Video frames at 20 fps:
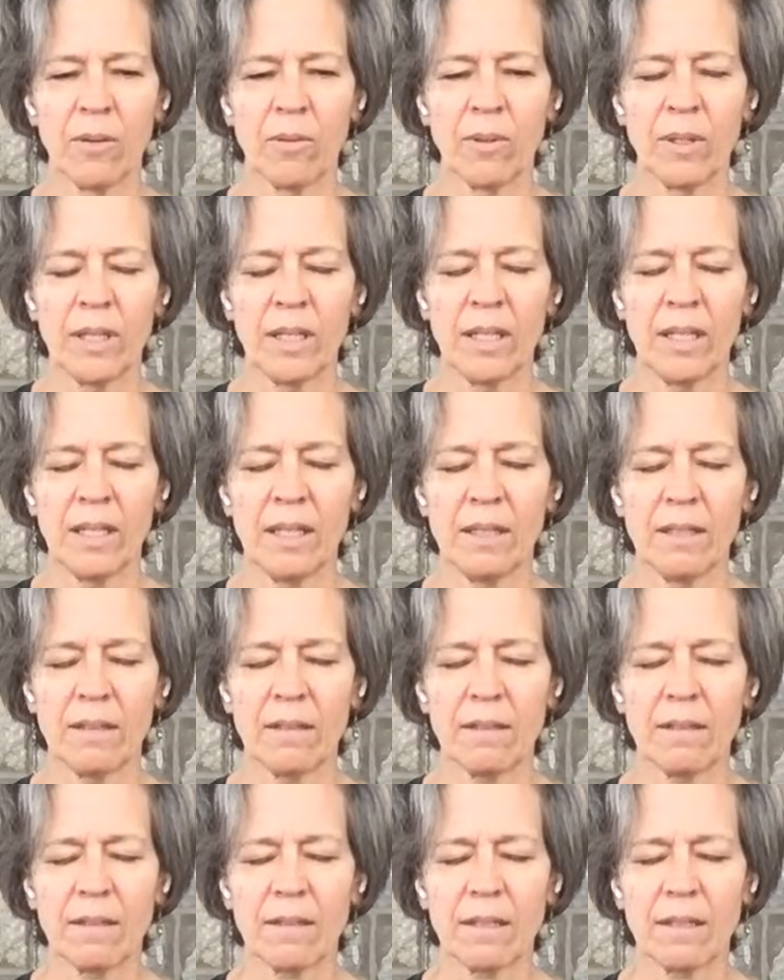
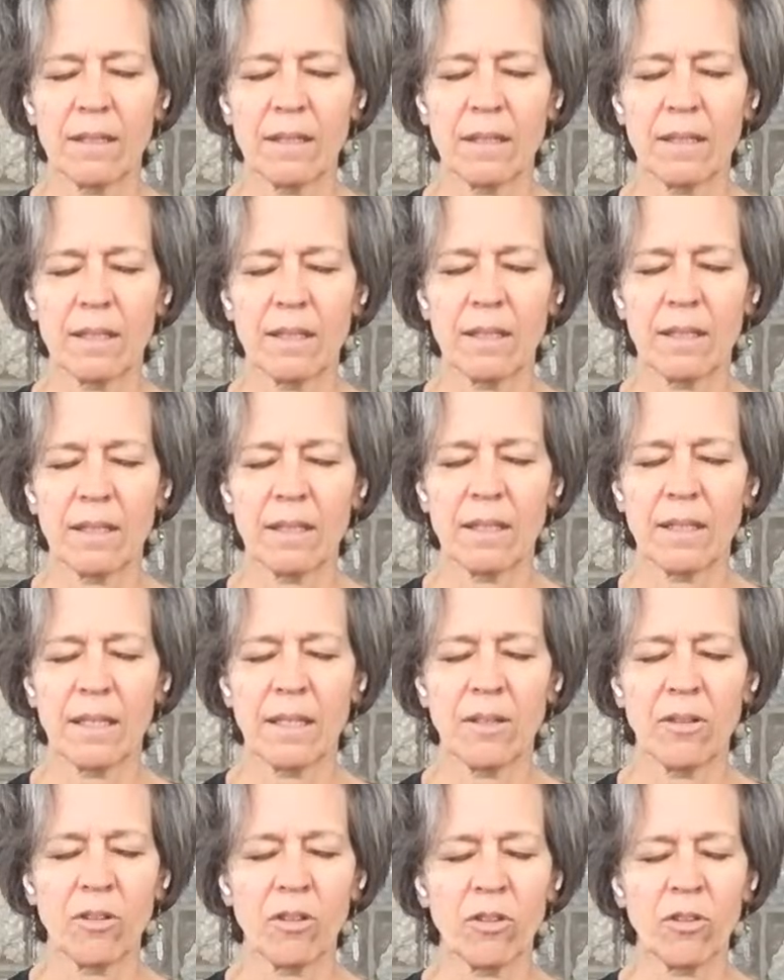release.
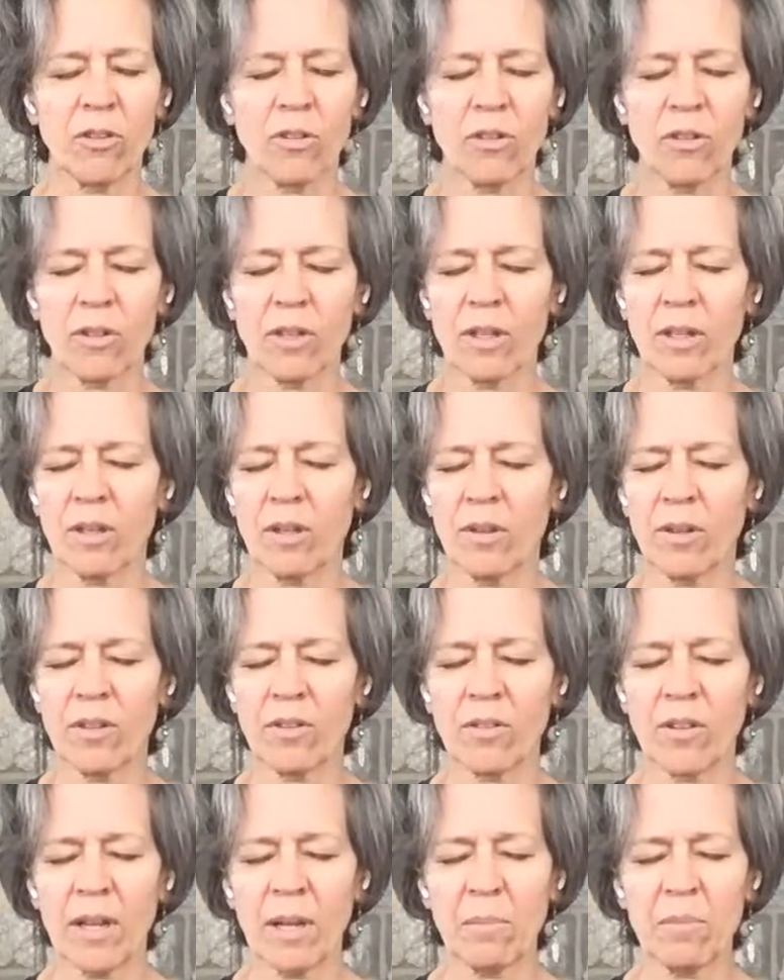And just the
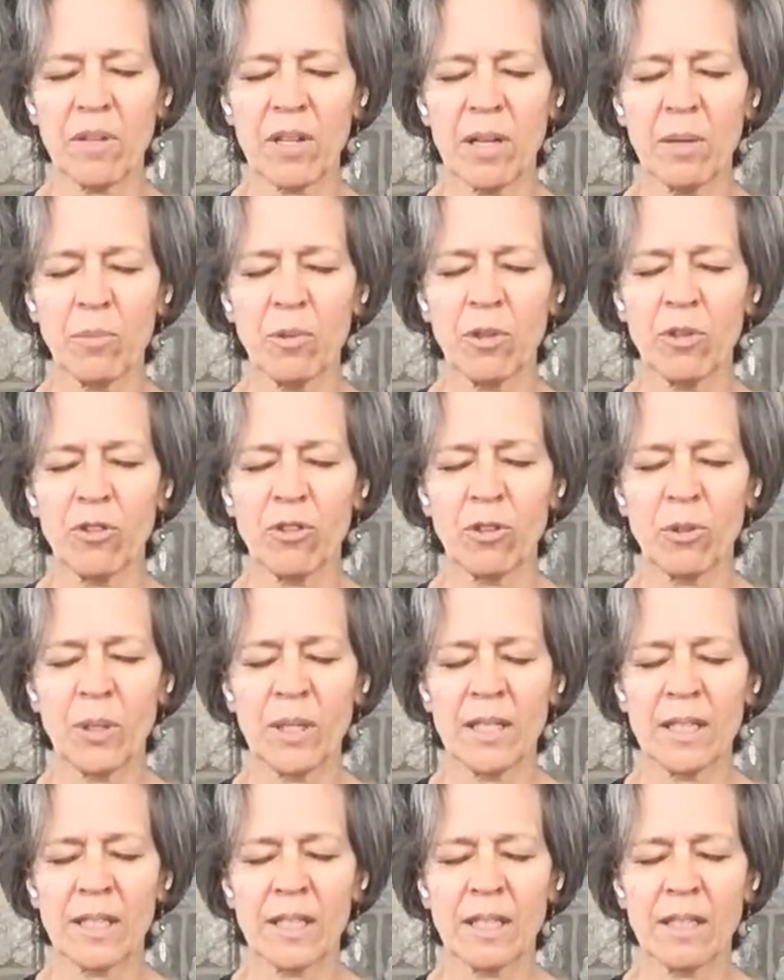same time we're
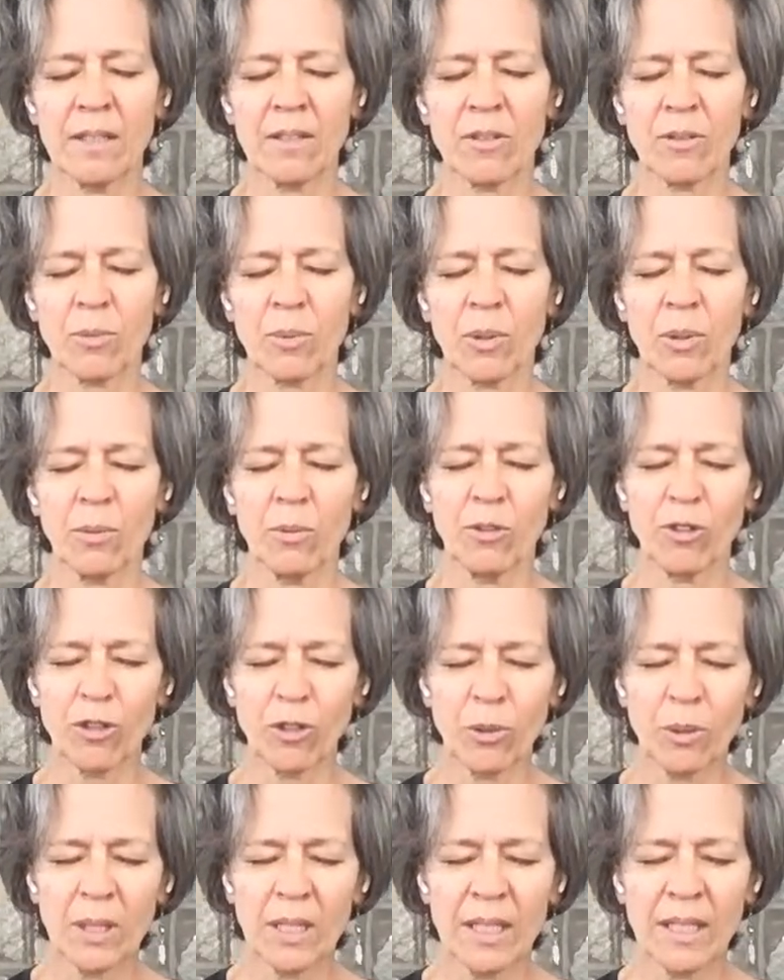doing this, we're
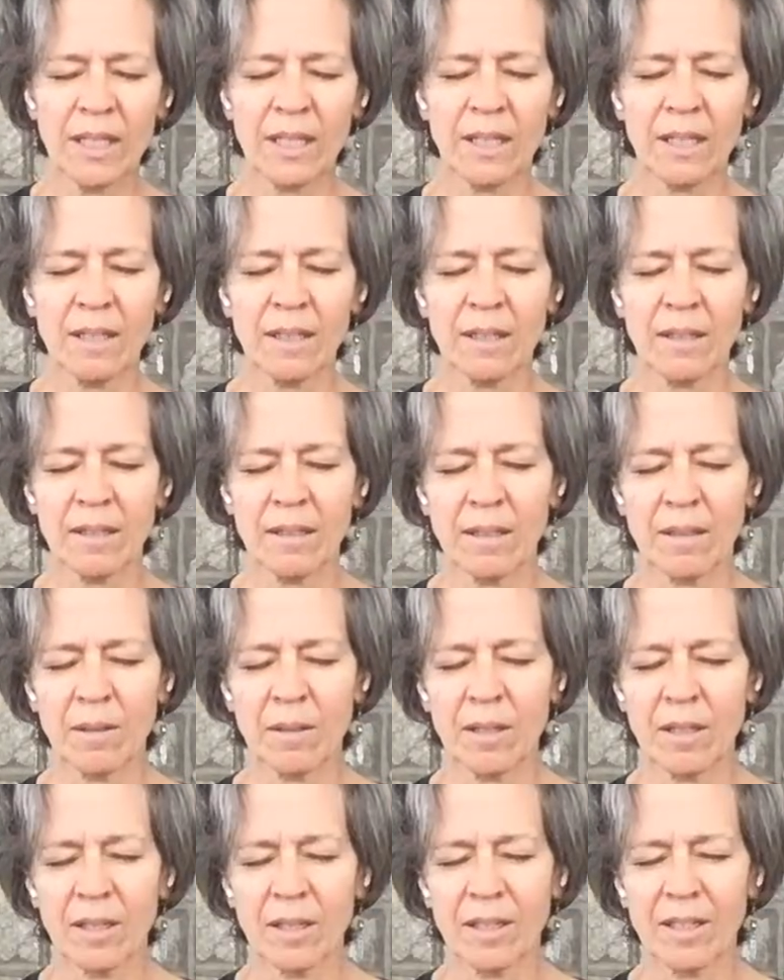doing,
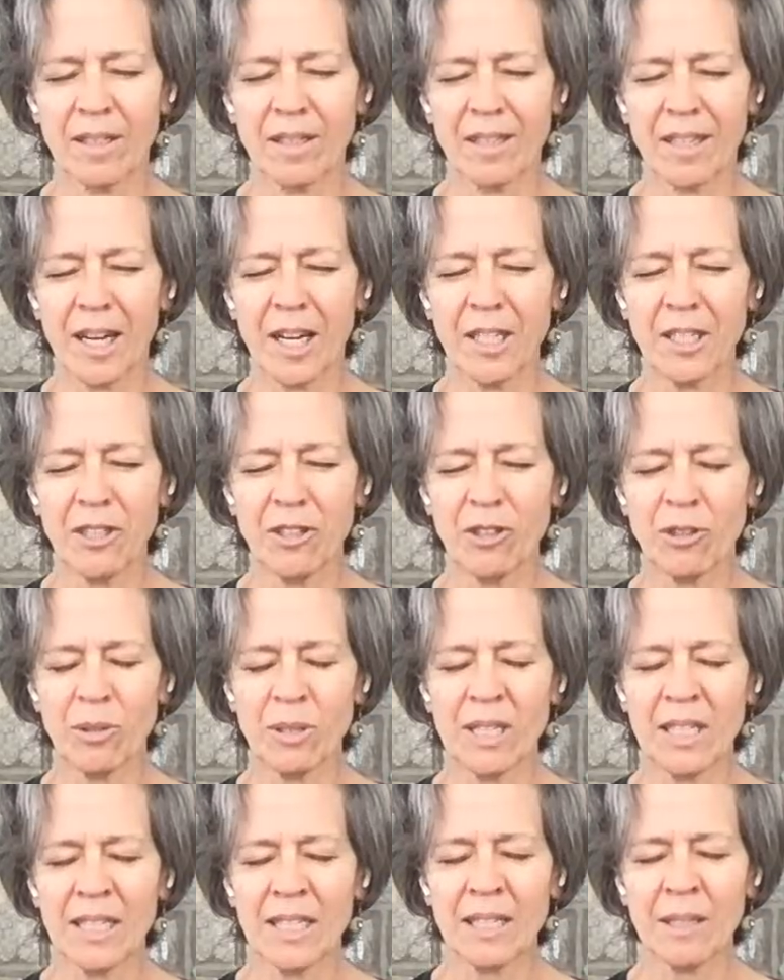
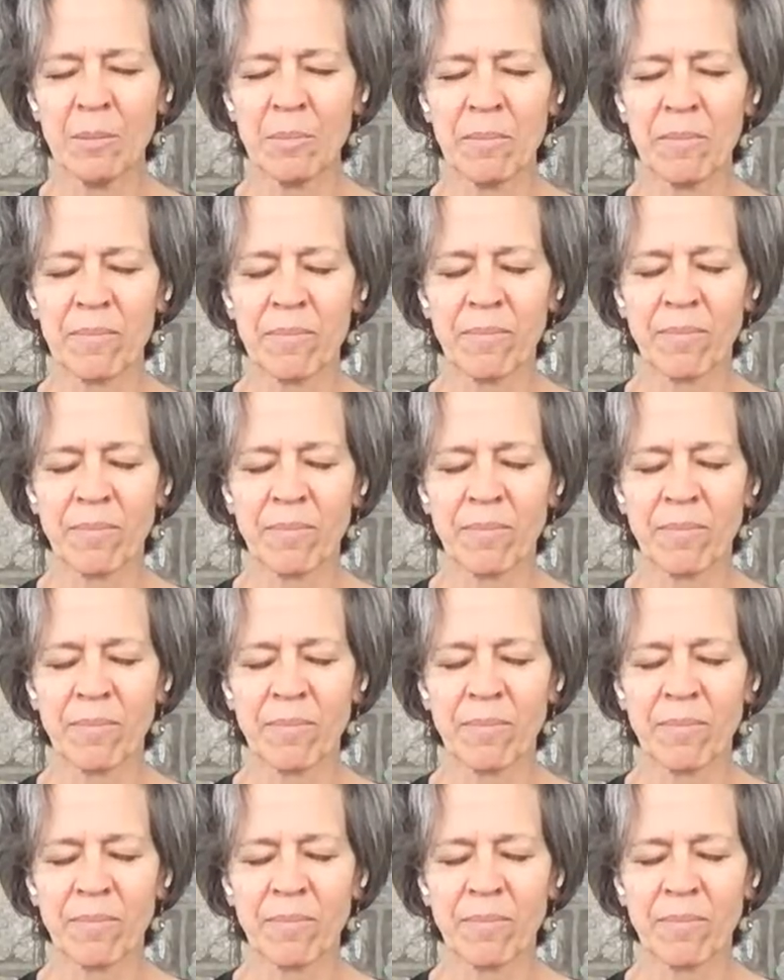undoing,